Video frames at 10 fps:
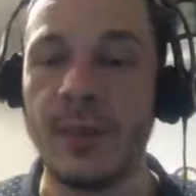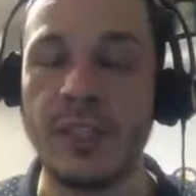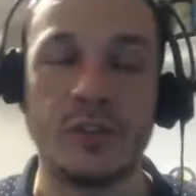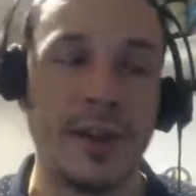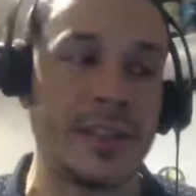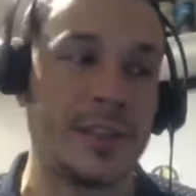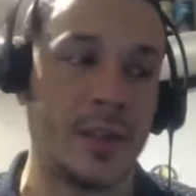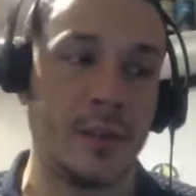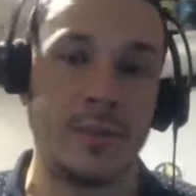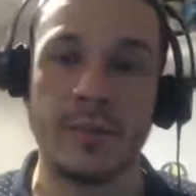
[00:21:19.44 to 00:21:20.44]
drank
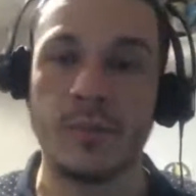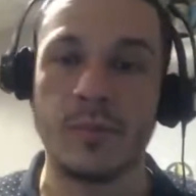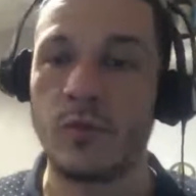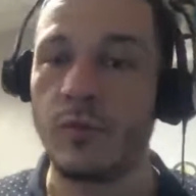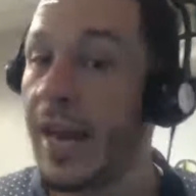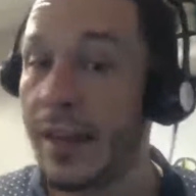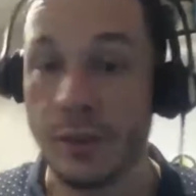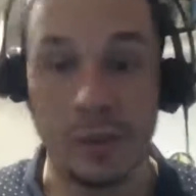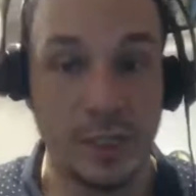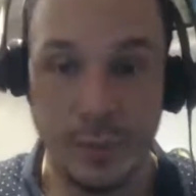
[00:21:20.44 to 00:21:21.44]
some. We had a
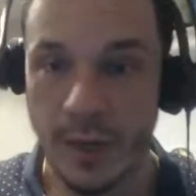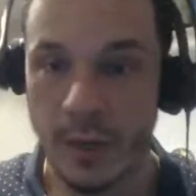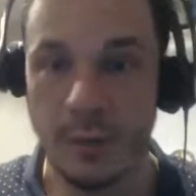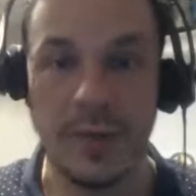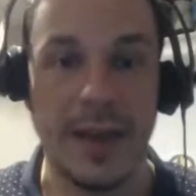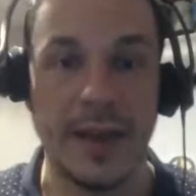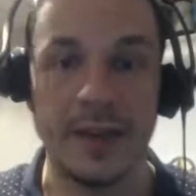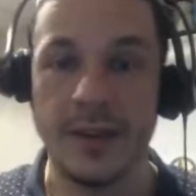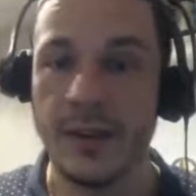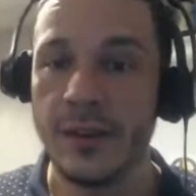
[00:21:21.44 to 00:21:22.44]
Trillium beer. We
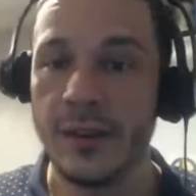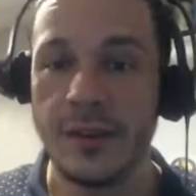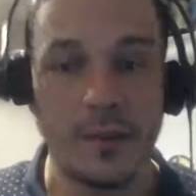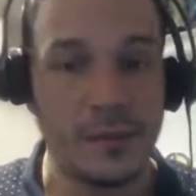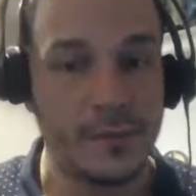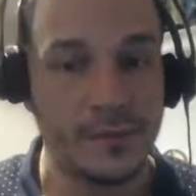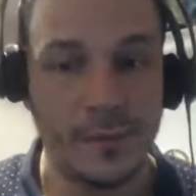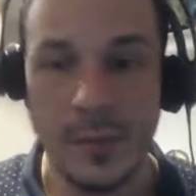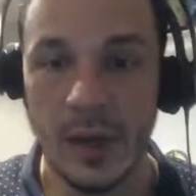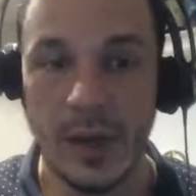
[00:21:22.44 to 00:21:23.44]
had
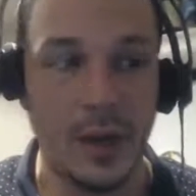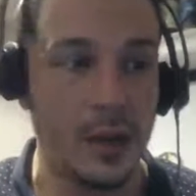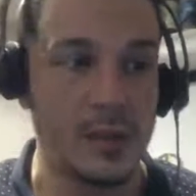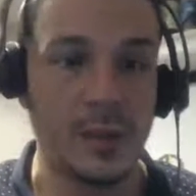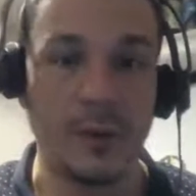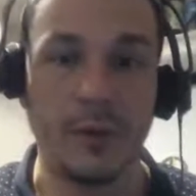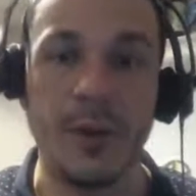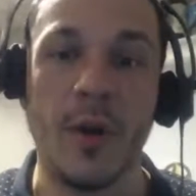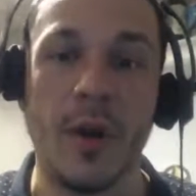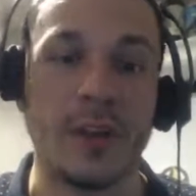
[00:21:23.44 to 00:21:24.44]
uh, some
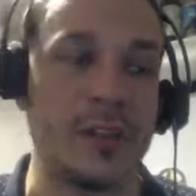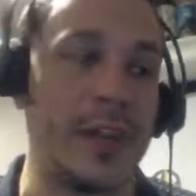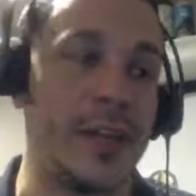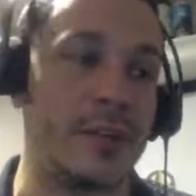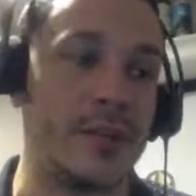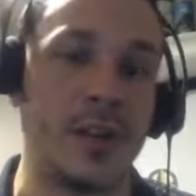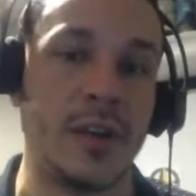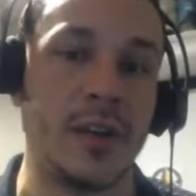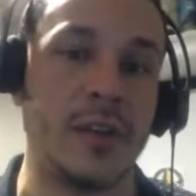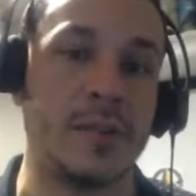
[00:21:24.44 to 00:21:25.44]
Grimm artisan ales.
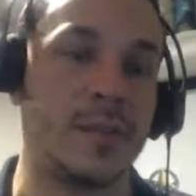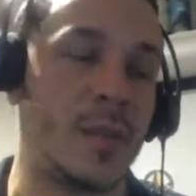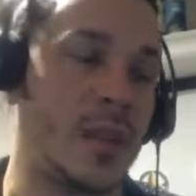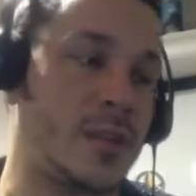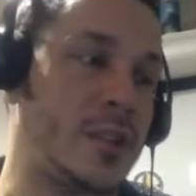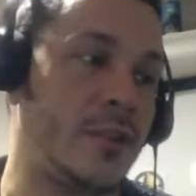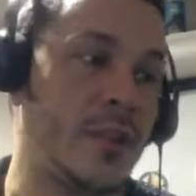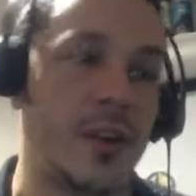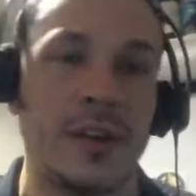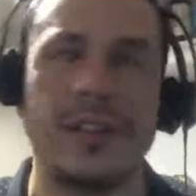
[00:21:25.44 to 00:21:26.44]
Uh,
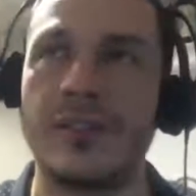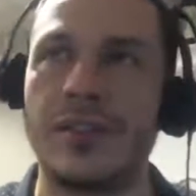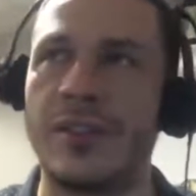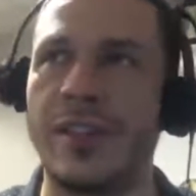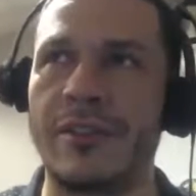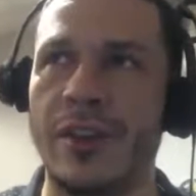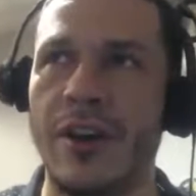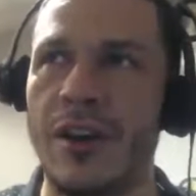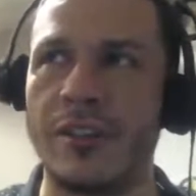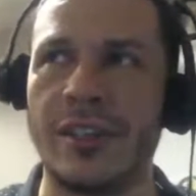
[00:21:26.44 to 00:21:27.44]
terra, I think it's called
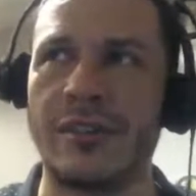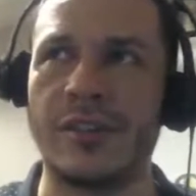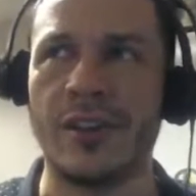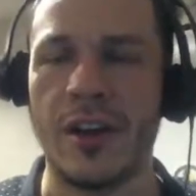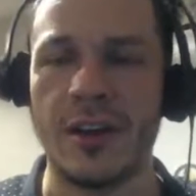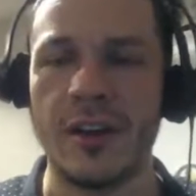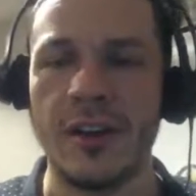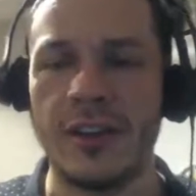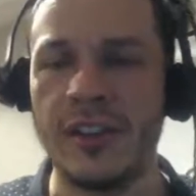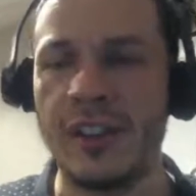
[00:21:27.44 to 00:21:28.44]
Terracotta, they
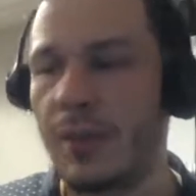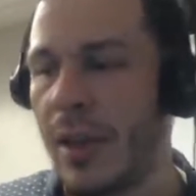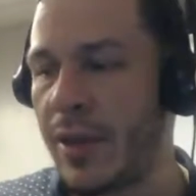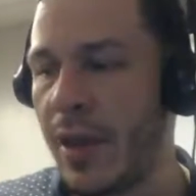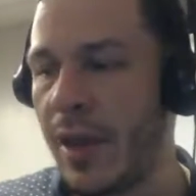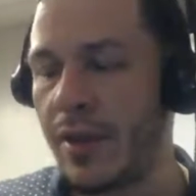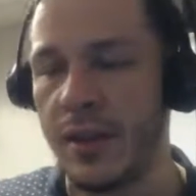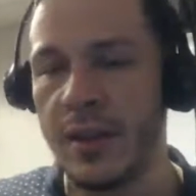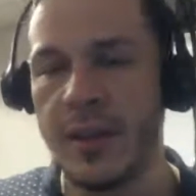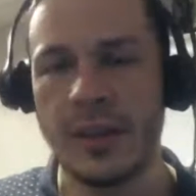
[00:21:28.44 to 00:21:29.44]
their double IPA.
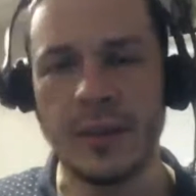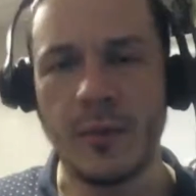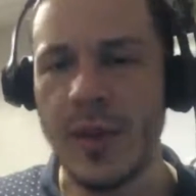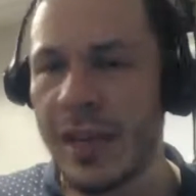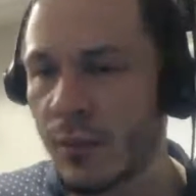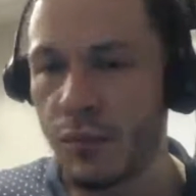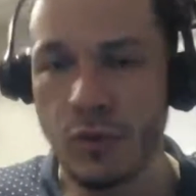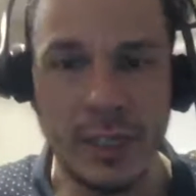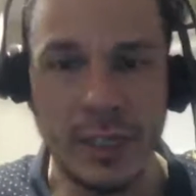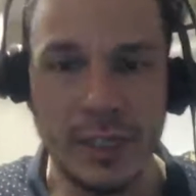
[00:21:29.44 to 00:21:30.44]
I thought we had some
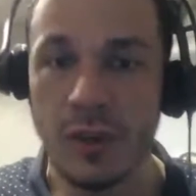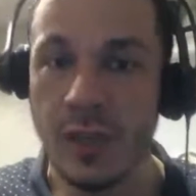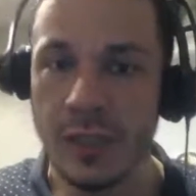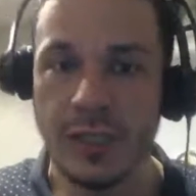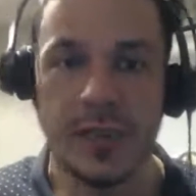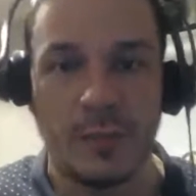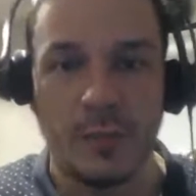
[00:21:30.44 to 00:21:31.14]
really, really like